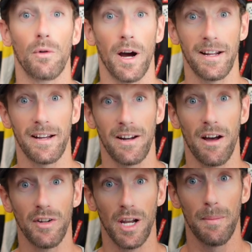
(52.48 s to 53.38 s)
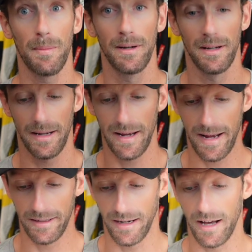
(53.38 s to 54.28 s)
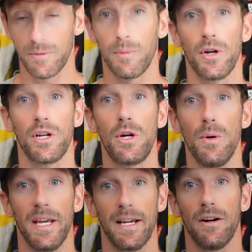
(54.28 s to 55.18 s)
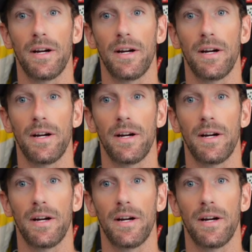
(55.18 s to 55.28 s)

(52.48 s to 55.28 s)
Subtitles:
ride height envelope, and the last point, cooling.